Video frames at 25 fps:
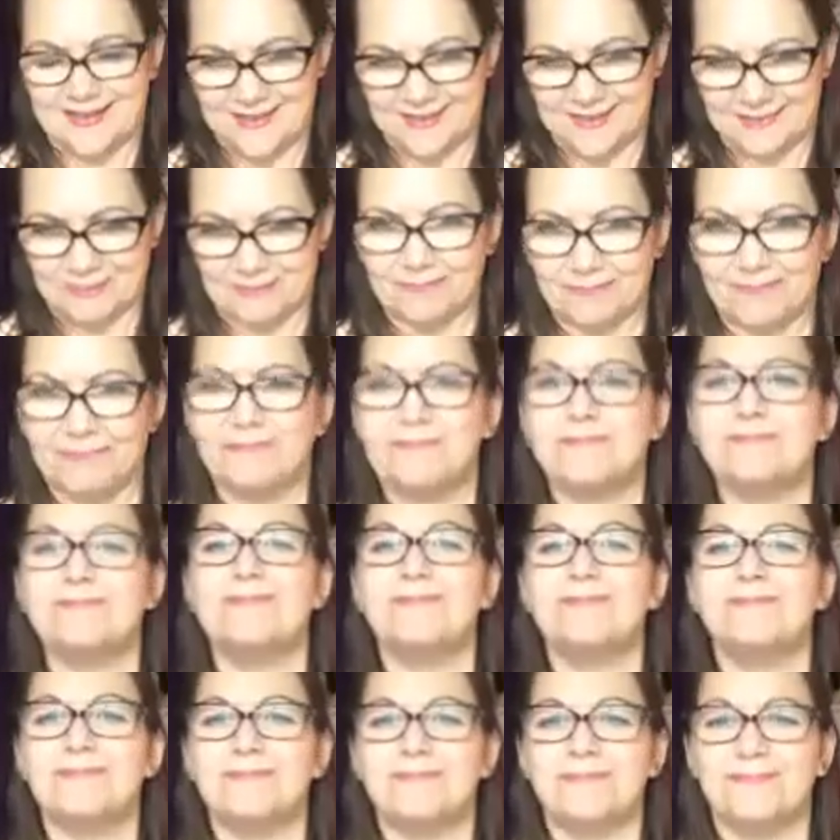And
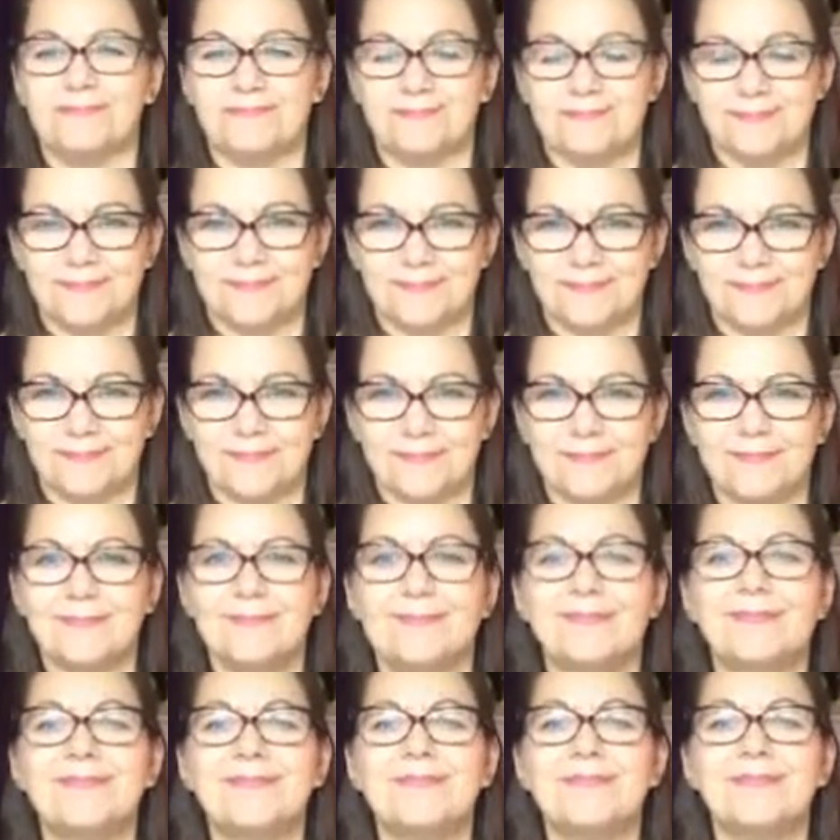I'll just
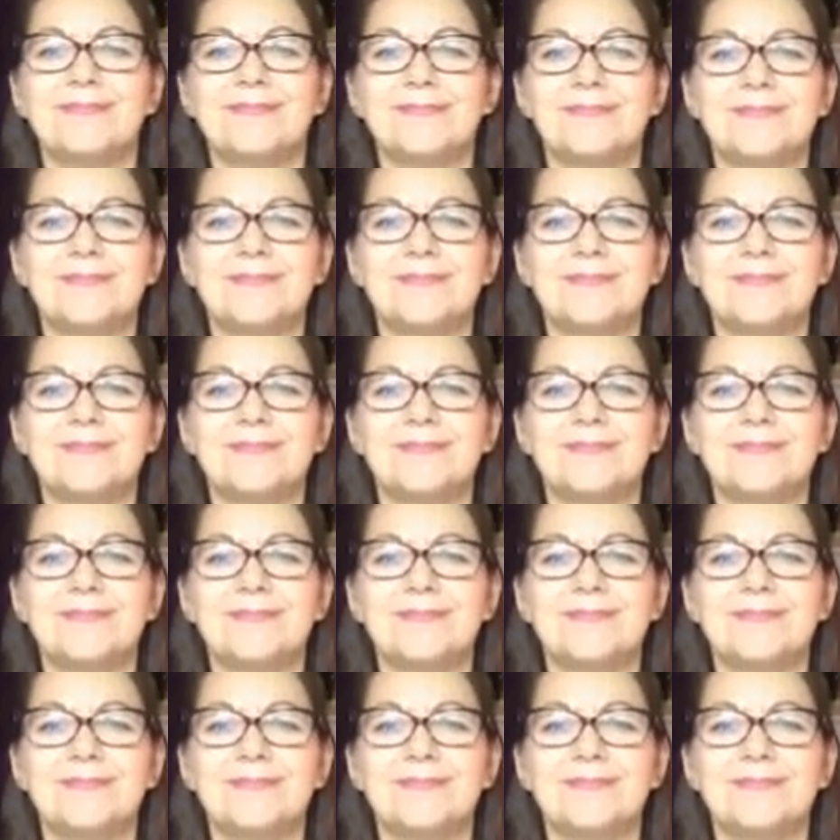explain